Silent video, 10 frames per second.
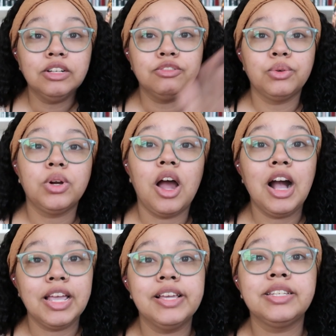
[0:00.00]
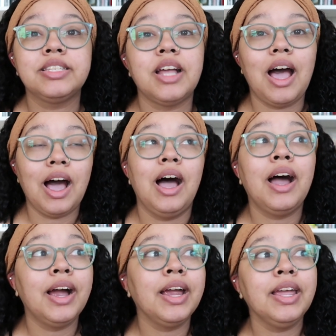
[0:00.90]
for August.
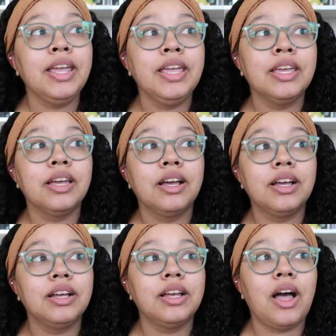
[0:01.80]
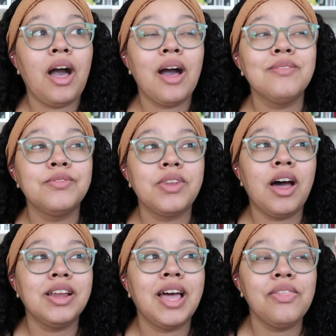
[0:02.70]
I have
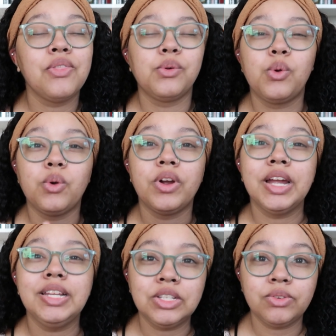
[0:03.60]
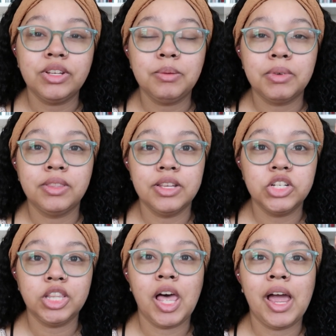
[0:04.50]
not had the greatest reading month in
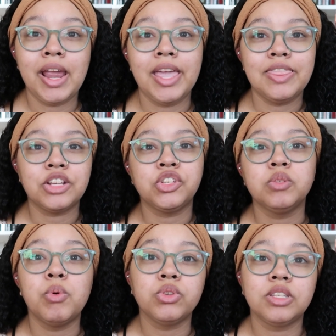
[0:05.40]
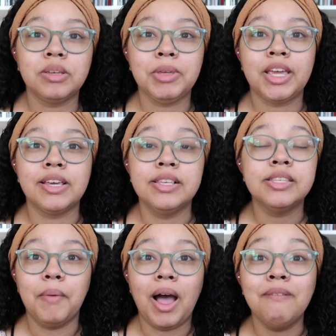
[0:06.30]
July, and that's just mostly because
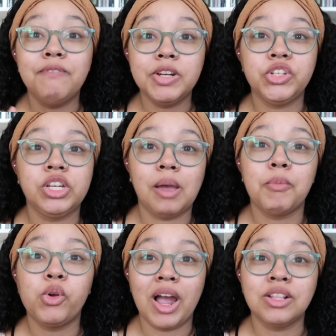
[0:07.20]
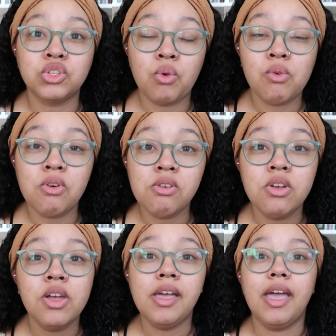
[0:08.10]
I'm finishing up grad school,
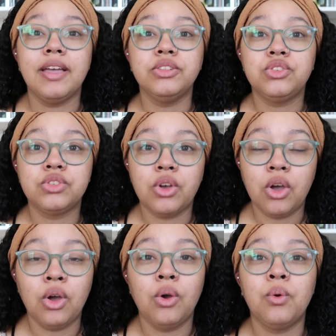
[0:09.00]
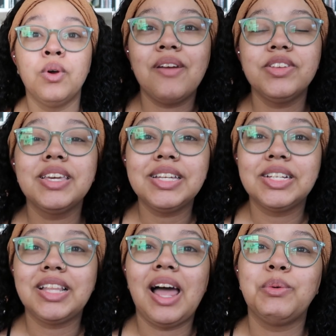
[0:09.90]
and so everything in
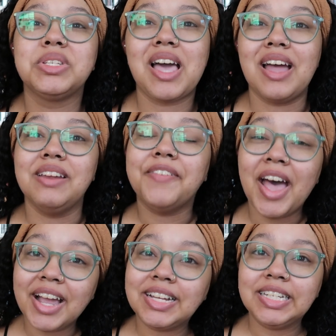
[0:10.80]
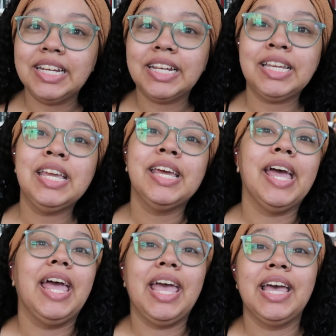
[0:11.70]
July was kind of hectic,
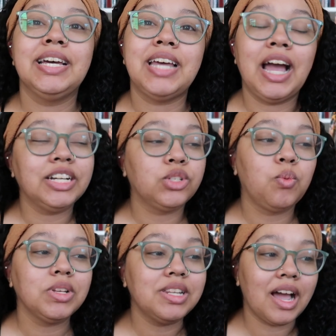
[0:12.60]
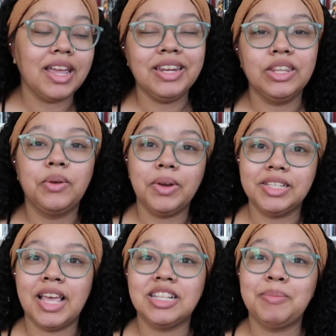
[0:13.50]
and I just was not in the
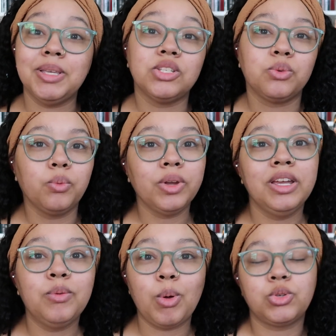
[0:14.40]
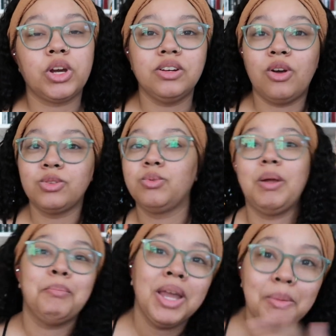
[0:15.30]
greatest headspace to read while trying to also
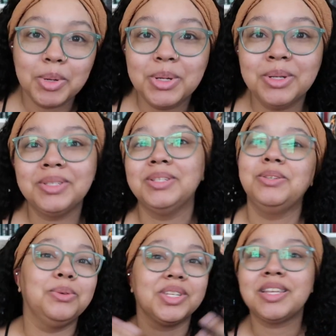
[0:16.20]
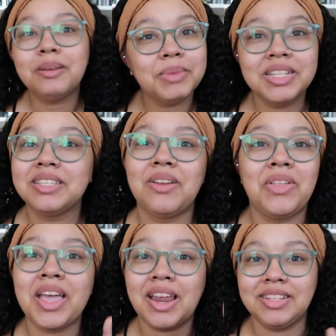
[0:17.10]
write papers and do assignments and all
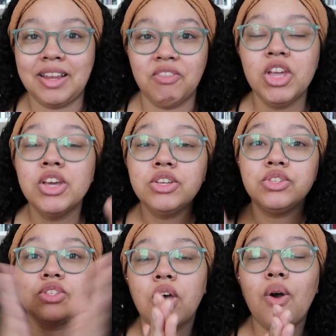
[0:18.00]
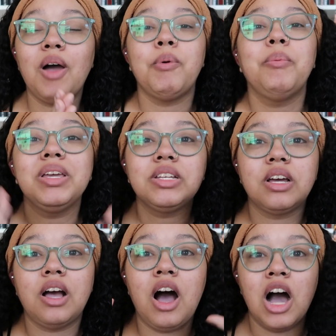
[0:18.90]
that kind of stuff. So I'm hoping
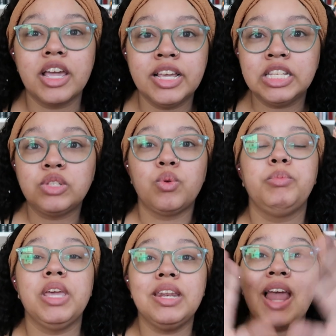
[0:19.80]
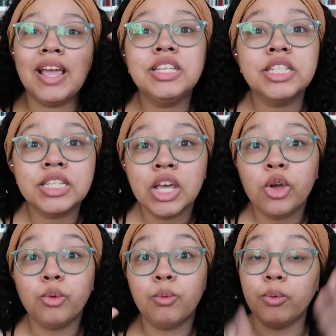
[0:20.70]
August will be a nice
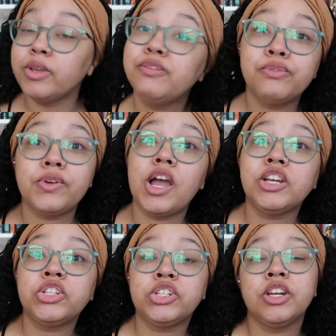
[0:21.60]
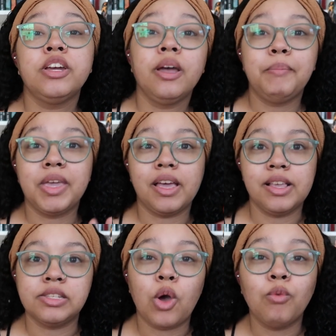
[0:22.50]
refresh,
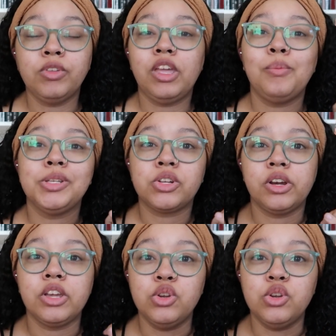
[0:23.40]
because hopefully I'll be starting a